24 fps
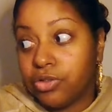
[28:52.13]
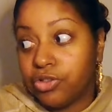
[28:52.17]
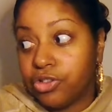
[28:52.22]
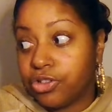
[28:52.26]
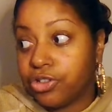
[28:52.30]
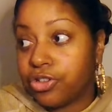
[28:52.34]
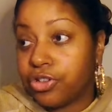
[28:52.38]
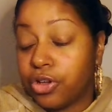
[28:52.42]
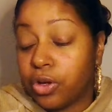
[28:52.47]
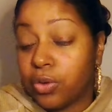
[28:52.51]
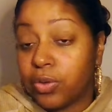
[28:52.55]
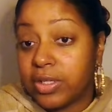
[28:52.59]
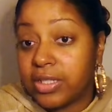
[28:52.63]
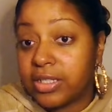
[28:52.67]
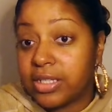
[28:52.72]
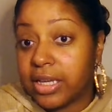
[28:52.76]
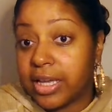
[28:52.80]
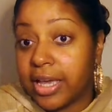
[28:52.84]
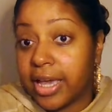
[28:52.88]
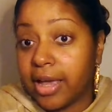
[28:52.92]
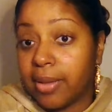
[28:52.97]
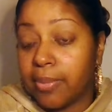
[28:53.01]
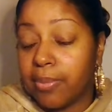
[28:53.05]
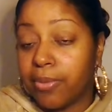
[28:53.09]
Just know it's a
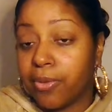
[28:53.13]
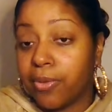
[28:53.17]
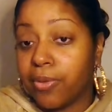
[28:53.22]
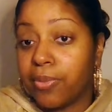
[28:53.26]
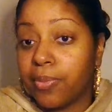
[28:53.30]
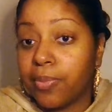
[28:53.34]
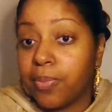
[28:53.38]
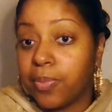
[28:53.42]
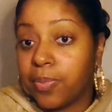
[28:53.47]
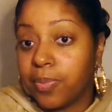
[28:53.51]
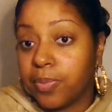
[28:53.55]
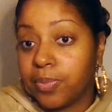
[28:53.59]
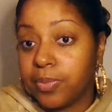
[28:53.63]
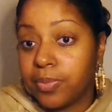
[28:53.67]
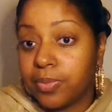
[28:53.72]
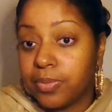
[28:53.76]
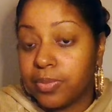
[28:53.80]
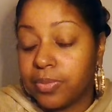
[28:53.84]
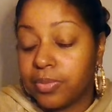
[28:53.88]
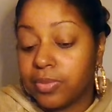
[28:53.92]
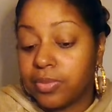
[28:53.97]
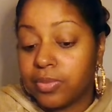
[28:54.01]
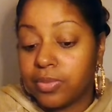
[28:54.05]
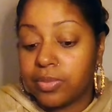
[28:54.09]
gamble.
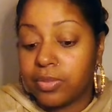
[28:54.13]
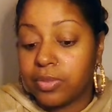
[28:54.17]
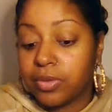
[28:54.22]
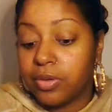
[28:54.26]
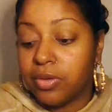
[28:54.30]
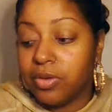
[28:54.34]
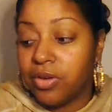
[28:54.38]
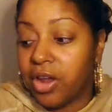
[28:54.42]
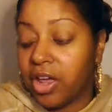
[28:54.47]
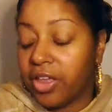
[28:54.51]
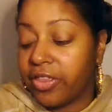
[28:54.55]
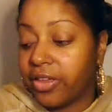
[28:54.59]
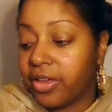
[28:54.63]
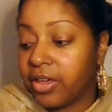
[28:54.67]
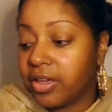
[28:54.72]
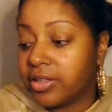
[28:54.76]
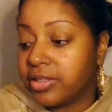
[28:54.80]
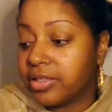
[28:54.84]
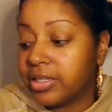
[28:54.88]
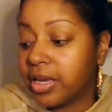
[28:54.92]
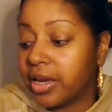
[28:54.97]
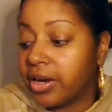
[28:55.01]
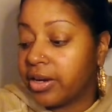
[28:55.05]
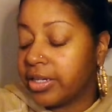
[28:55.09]
Nothing
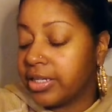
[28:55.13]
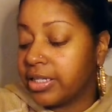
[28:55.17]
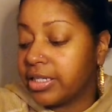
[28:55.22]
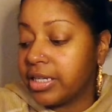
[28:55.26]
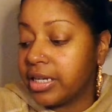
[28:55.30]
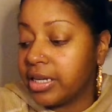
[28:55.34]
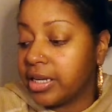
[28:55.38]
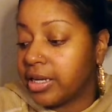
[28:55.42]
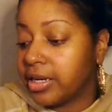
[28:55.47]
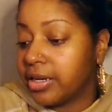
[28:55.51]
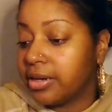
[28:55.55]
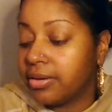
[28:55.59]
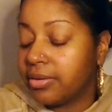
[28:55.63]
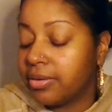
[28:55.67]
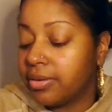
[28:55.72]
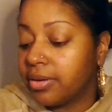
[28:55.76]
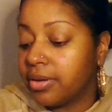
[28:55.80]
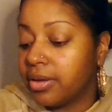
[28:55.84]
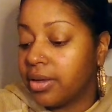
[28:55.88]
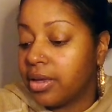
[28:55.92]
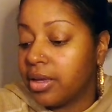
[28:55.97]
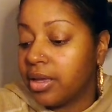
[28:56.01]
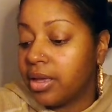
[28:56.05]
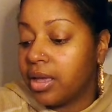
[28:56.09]
is guaranteed.
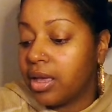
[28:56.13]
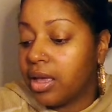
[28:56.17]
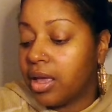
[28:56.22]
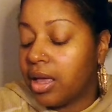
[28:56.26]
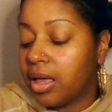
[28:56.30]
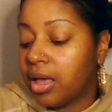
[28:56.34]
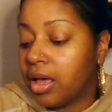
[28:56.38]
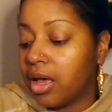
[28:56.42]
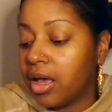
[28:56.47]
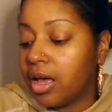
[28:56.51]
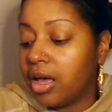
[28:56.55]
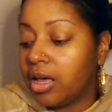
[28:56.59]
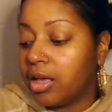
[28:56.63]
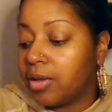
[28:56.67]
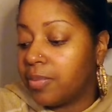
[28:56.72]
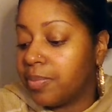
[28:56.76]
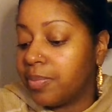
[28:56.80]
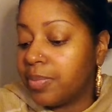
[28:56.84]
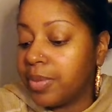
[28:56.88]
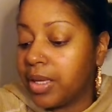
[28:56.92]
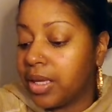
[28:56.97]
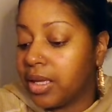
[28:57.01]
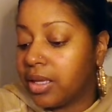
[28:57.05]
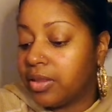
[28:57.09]
Um,
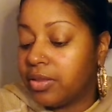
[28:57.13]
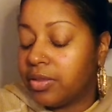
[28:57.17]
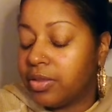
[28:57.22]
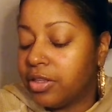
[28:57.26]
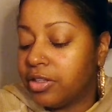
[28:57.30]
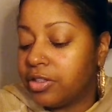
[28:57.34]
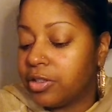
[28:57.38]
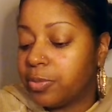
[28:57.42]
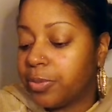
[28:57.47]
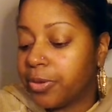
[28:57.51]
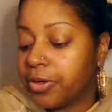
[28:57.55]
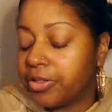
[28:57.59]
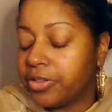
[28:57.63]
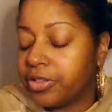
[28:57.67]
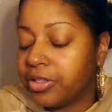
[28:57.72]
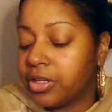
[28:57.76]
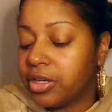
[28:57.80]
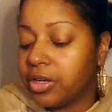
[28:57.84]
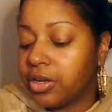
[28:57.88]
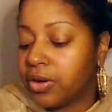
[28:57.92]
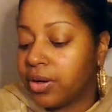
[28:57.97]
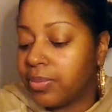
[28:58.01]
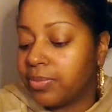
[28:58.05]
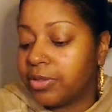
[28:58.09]
this person
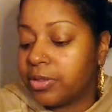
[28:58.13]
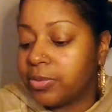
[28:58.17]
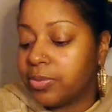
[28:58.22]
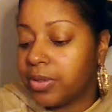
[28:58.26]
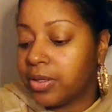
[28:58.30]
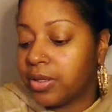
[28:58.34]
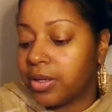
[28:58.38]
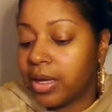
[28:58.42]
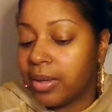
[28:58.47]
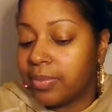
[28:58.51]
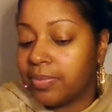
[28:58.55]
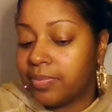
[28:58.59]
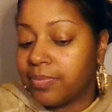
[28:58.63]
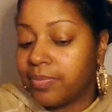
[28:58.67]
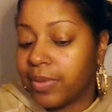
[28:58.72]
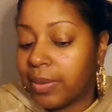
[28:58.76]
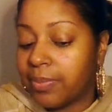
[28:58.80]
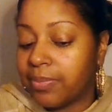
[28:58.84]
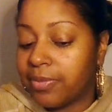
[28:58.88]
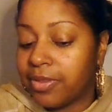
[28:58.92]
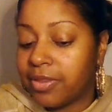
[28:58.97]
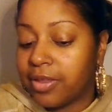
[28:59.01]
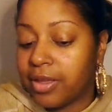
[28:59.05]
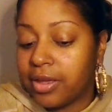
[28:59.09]
here, I'm, I'm
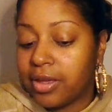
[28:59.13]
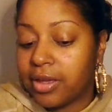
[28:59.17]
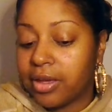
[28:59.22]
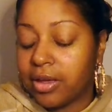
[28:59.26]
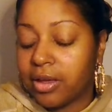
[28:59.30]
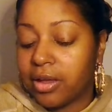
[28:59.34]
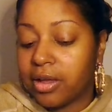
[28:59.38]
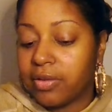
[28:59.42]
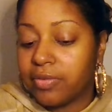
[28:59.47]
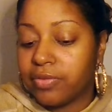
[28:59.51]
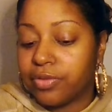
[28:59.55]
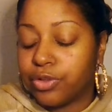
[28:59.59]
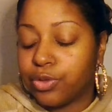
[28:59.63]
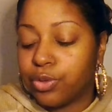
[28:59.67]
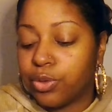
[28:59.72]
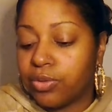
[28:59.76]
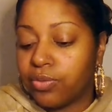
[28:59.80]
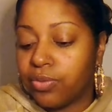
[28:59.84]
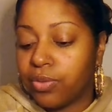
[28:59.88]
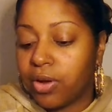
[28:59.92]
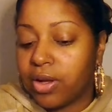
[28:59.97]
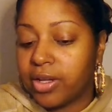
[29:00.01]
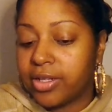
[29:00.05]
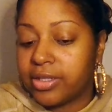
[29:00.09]
I'm thinking of two of
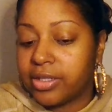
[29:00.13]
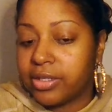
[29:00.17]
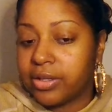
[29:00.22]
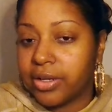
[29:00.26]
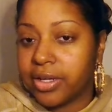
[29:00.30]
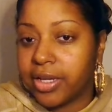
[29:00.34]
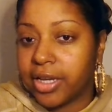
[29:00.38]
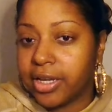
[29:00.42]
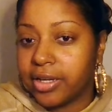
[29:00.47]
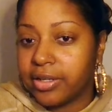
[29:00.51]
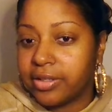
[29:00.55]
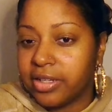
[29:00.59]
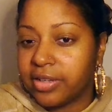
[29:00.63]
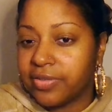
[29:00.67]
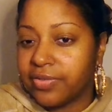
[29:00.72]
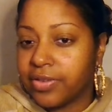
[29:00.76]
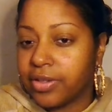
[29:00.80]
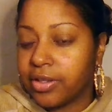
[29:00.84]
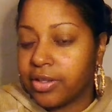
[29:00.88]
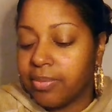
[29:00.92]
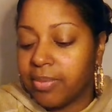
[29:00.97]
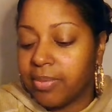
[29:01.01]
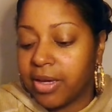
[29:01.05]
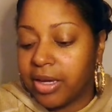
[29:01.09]
wands here again,
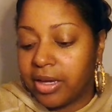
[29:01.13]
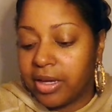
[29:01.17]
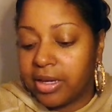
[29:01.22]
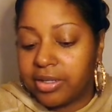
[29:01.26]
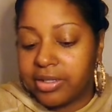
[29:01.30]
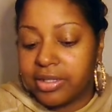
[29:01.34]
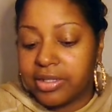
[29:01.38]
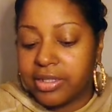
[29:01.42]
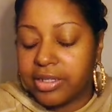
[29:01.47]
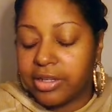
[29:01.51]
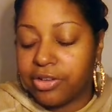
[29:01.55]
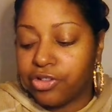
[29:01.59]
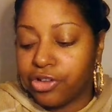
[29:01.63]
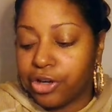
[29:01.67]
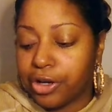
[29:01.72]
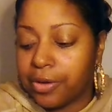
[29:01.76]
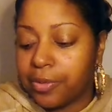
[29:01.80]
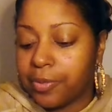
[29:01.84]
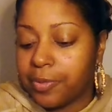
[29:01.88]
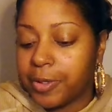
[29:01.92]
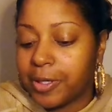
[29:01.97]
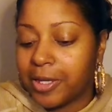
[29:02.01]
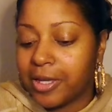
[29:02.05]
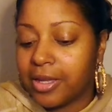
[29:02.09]
definitely making a decision.
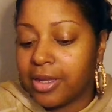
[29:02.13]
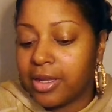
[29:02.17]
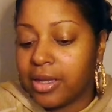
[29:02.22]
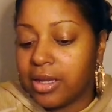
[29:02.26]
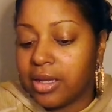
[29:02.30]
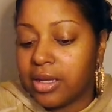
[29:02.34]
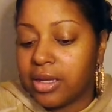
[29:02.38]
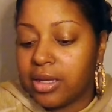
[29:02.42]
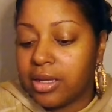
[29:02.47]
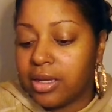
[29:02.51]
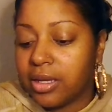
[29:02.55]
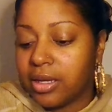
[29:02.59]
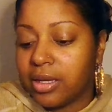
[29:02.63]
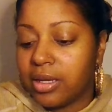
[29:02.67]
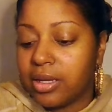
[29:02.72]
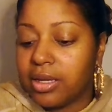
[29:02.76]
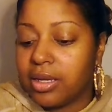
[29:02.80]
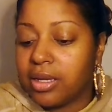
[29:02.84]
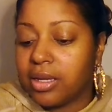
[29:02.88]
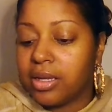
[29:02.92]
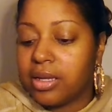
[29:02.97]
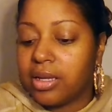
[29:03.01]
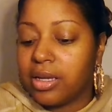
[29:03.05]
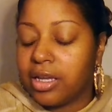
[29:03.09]

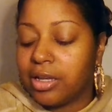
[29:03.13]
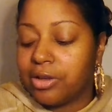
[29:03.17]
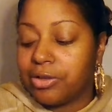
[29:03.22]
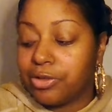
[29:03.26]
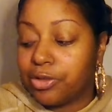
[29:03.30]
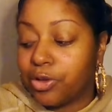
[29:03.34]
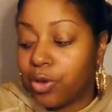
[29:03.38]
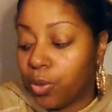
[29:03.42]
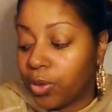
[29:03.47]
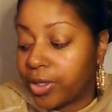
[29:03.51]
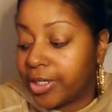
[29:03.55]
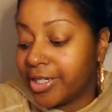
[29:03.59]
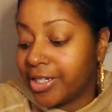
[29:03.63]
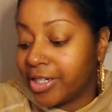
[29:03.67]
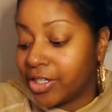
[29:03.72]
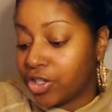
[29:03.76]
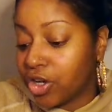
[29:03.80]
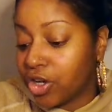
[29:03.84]
Is going to